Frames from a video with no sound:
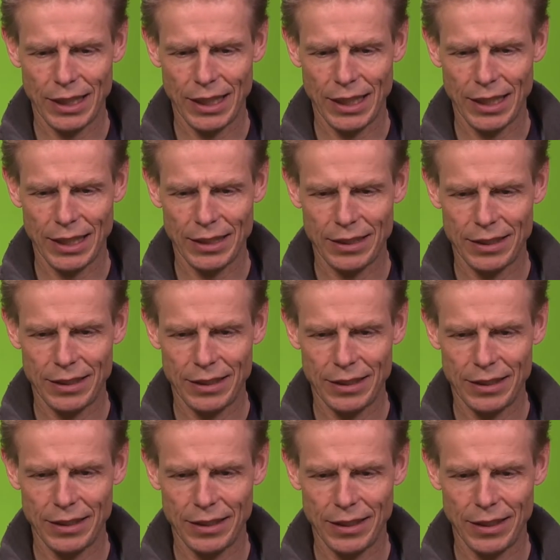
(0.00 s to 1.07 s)
at
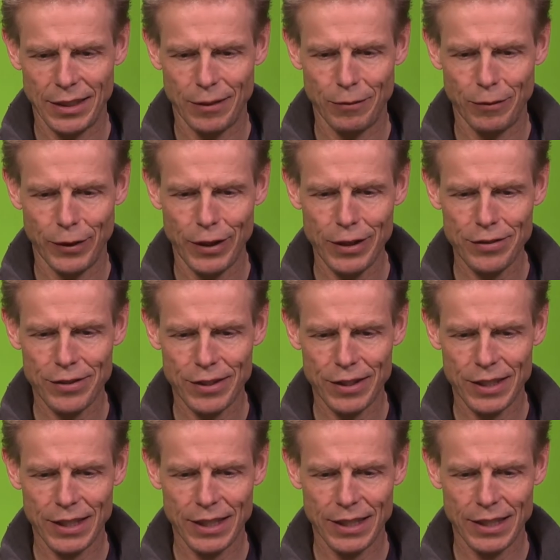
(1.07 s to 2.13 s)
the words